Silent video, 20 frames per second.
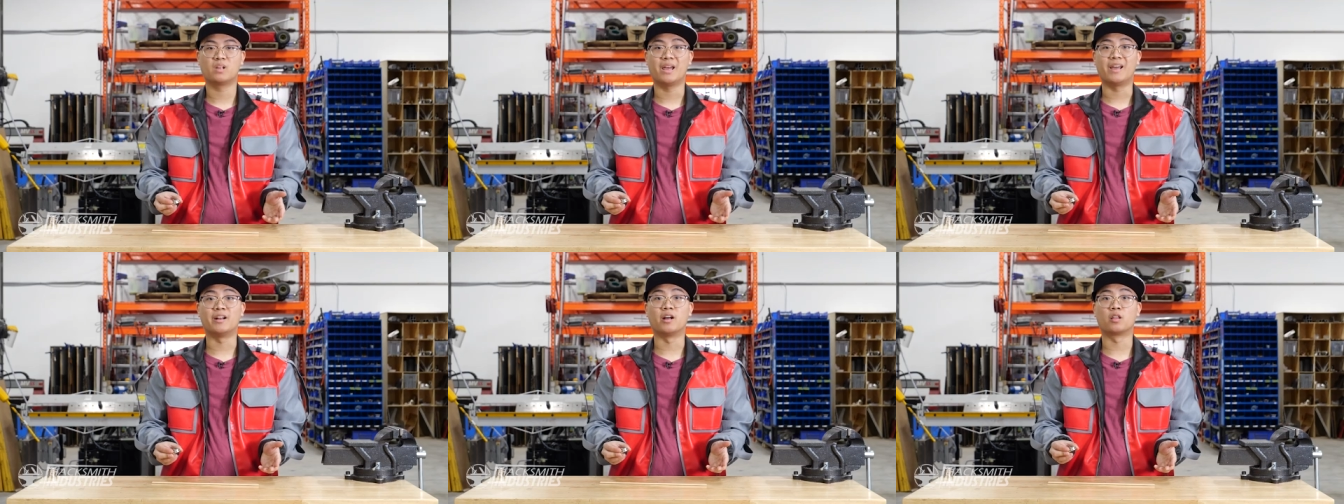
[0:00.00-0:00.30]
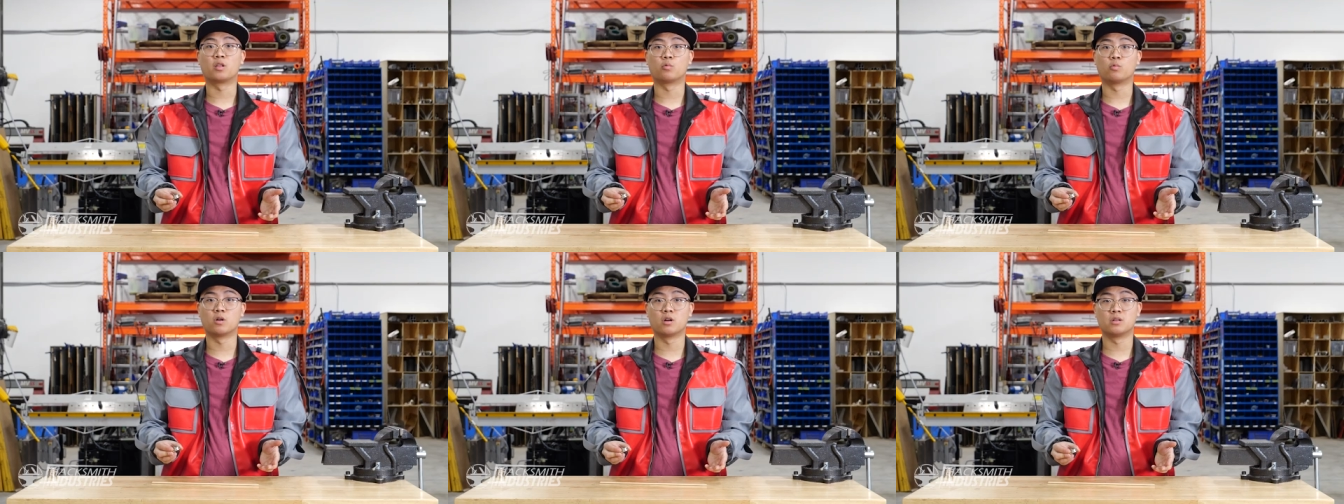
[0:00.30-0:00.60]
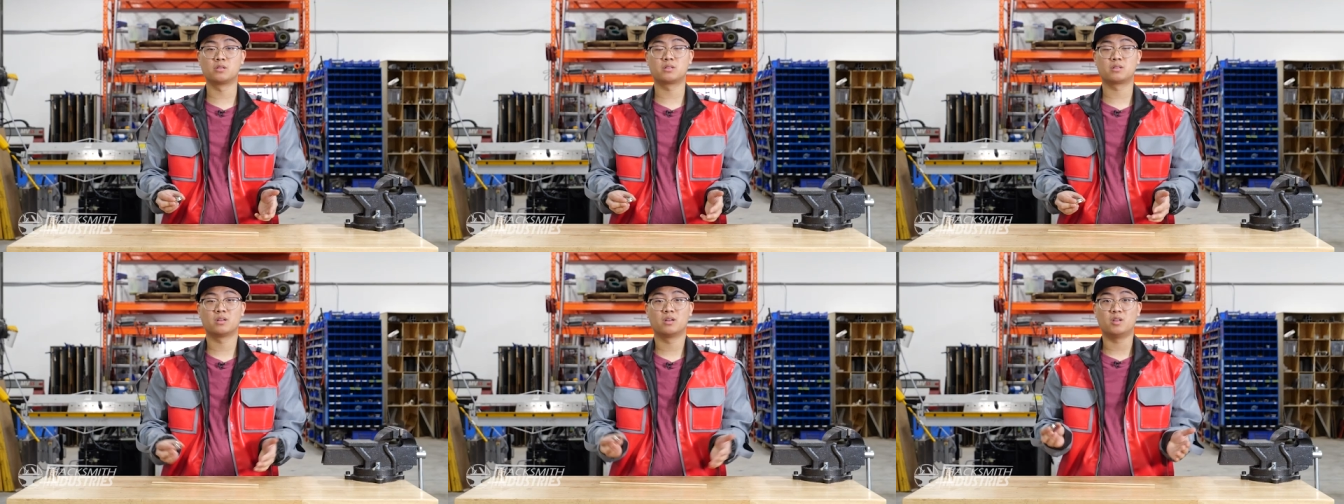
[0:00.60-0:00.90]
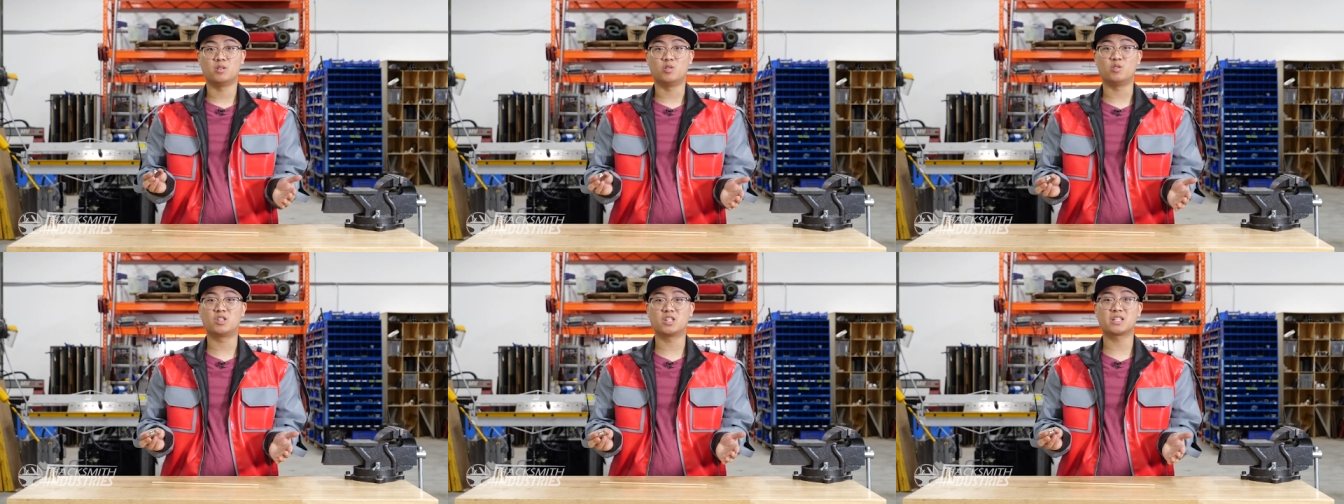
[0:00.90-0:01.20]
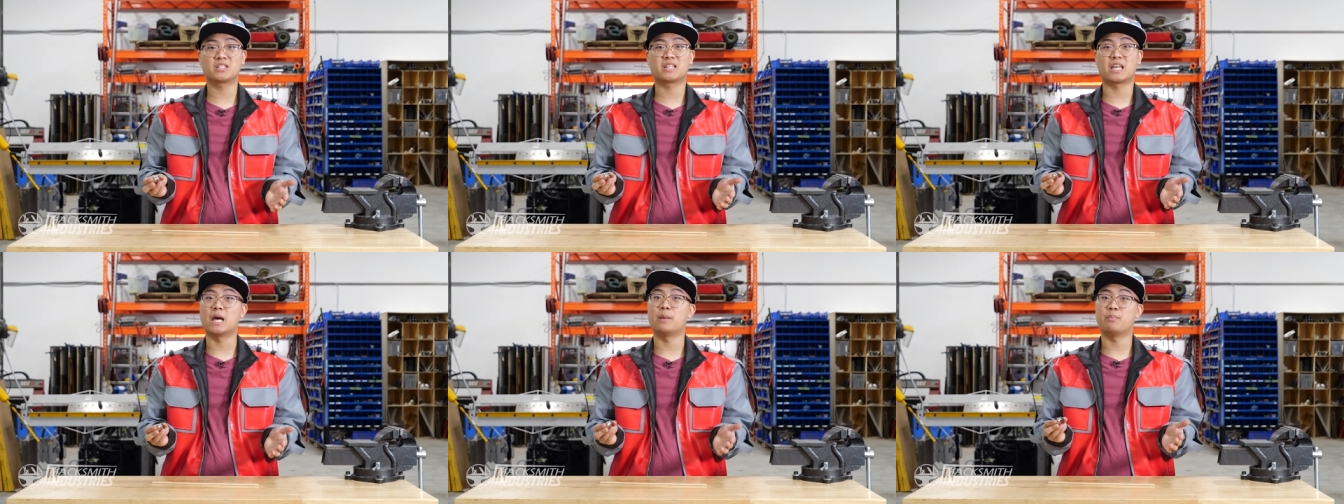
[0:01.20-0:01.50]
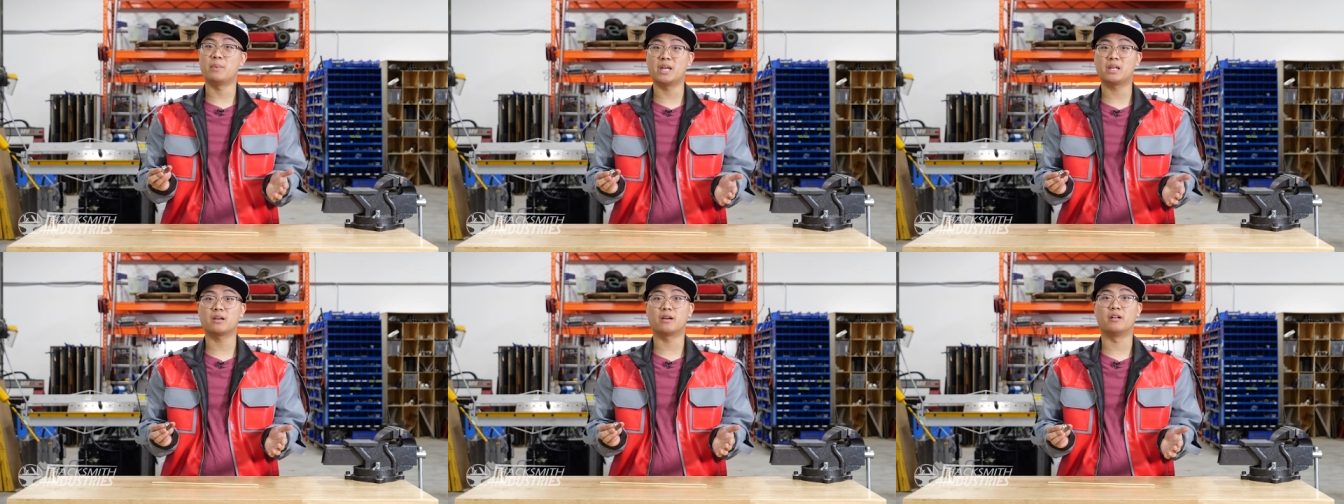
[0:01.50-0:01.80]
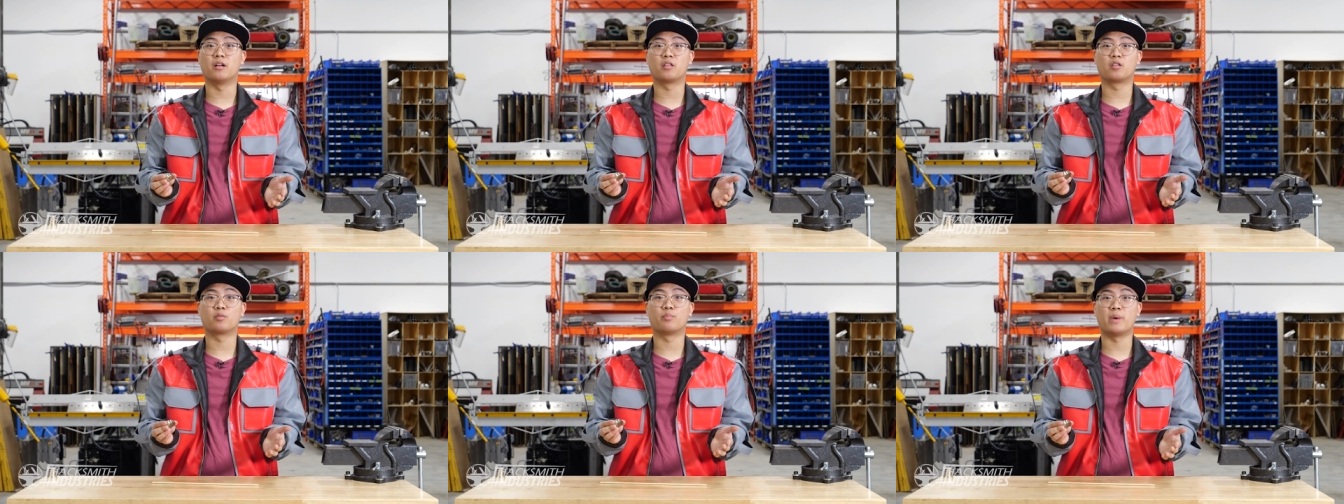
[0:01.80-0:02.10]
In other words, you just can't make
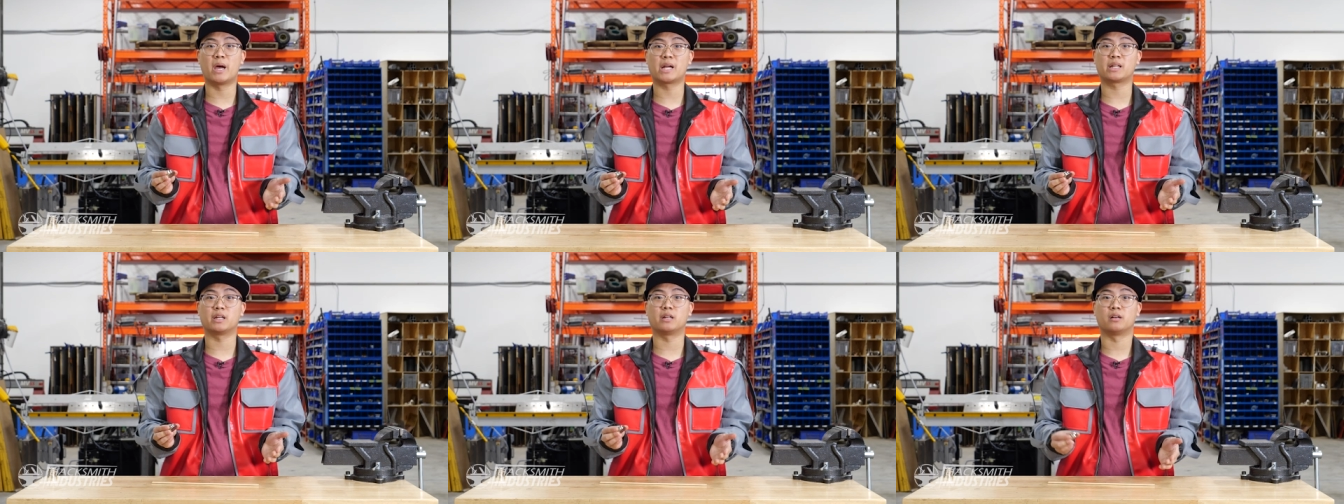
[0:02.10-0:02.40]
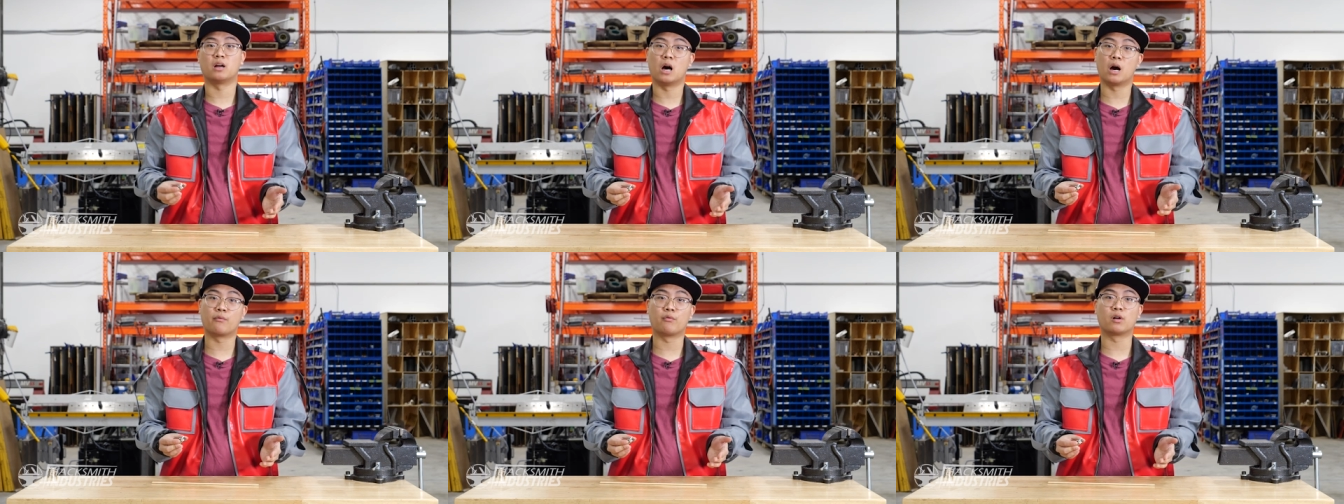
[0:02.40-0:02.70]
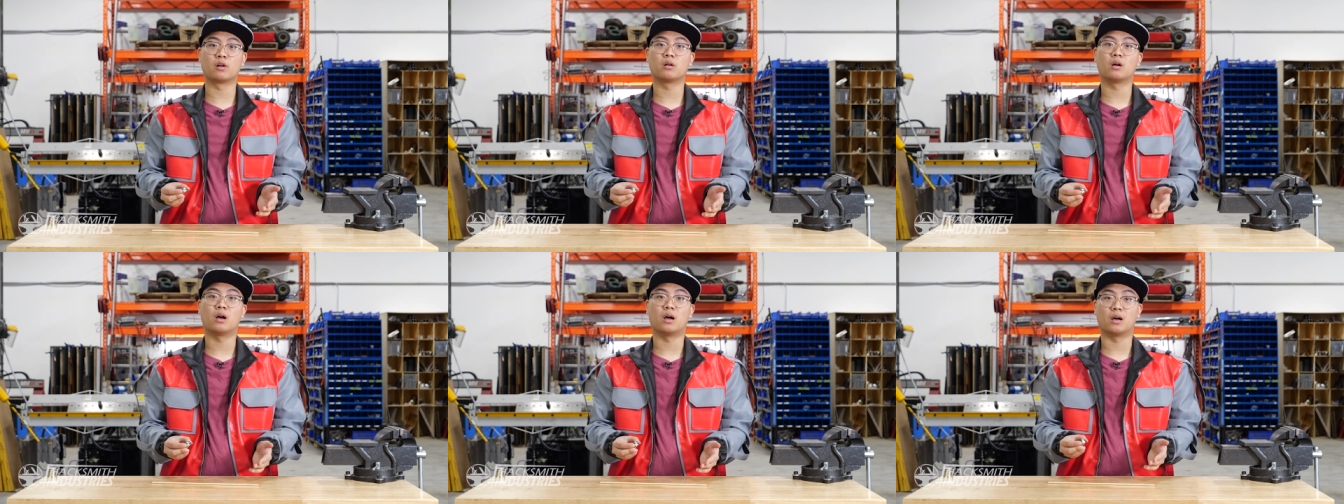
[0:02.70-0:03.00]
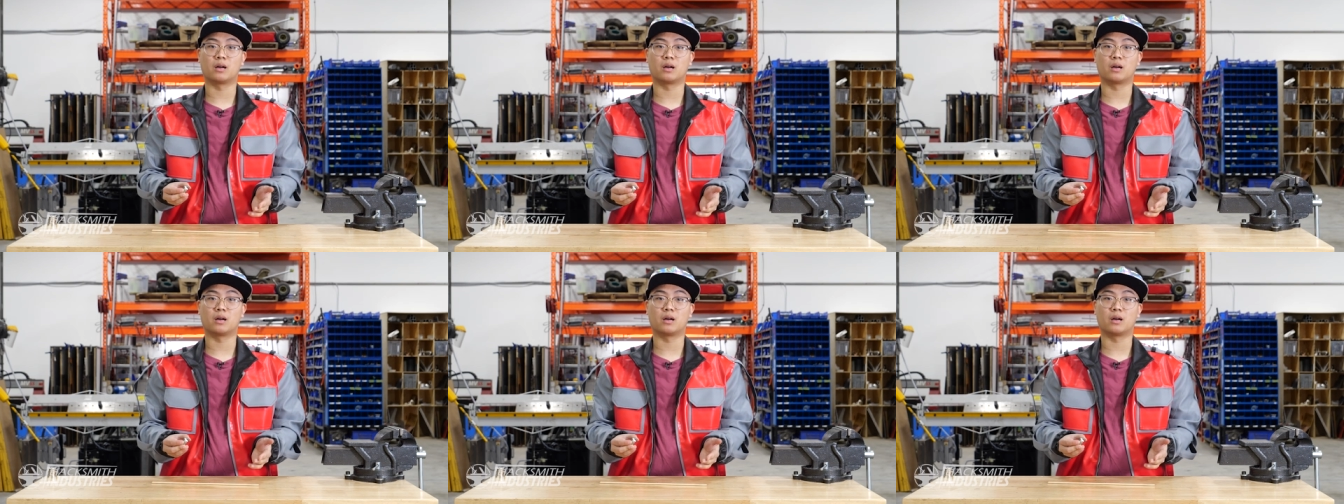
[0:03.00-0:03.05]
another magnet hover